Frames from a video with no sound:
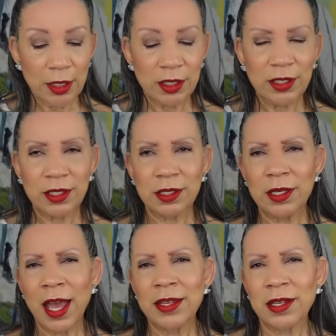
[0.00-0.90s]
She's
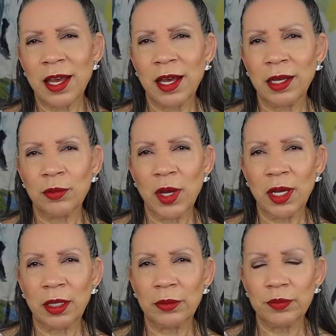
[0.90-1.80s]
she has a a,
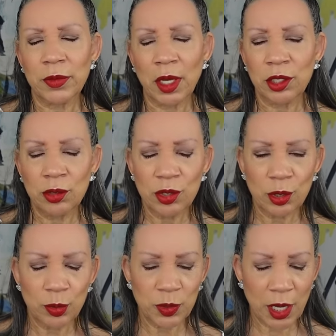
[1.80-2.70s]
um, a
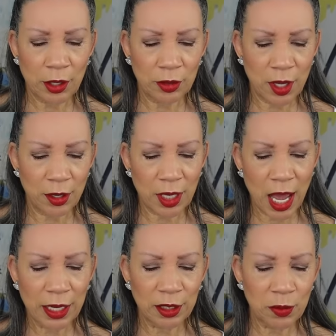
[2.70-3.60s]
YouTube channel called
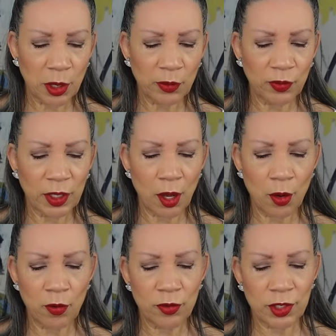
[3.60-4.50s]
Connie Murphy
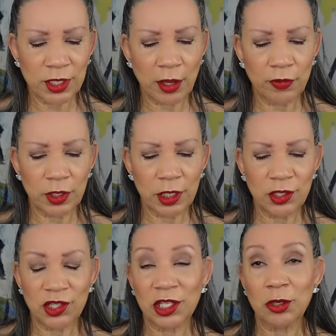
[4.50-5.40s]
Over 70
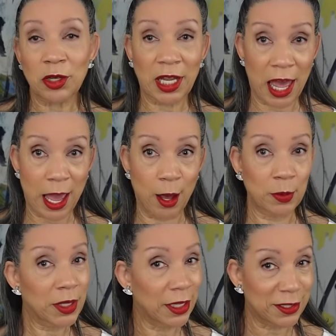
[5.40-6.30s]
Still
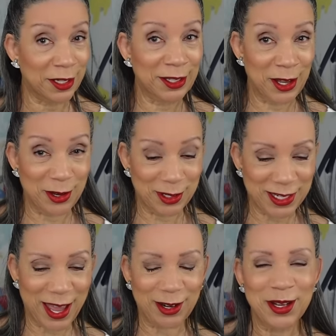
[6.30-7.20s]
Glam. That's a long
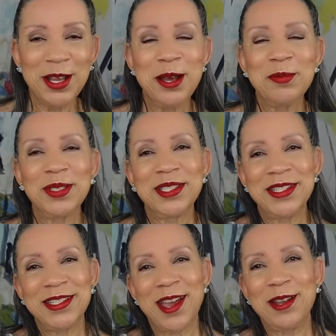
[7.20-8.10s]
title, but
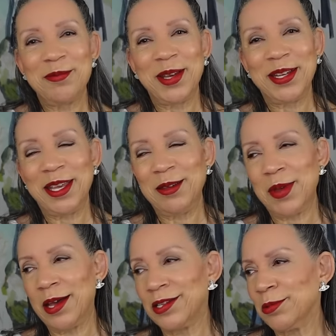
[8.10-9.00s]
she shouted my name
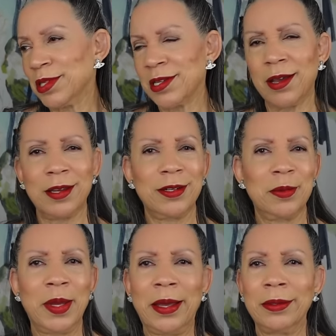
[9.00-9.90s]
out. She was talking
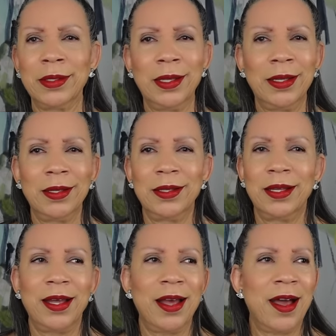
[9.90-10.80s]
about
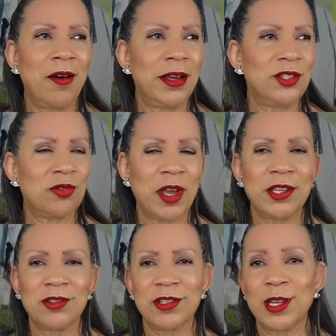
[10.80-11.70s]
how I
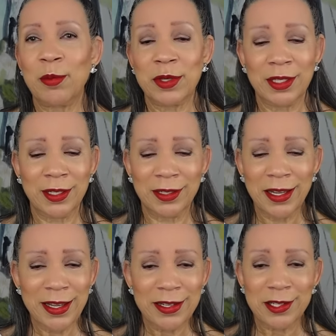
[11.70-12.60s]
dress or something, and
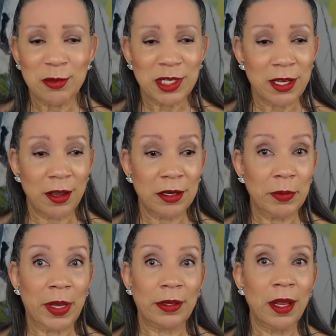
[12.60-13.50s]
she was talking
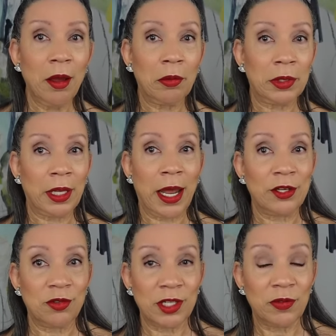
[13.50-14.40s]
about that
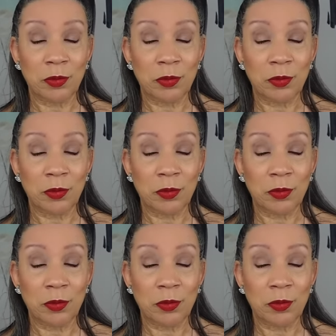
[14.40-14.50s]
I dress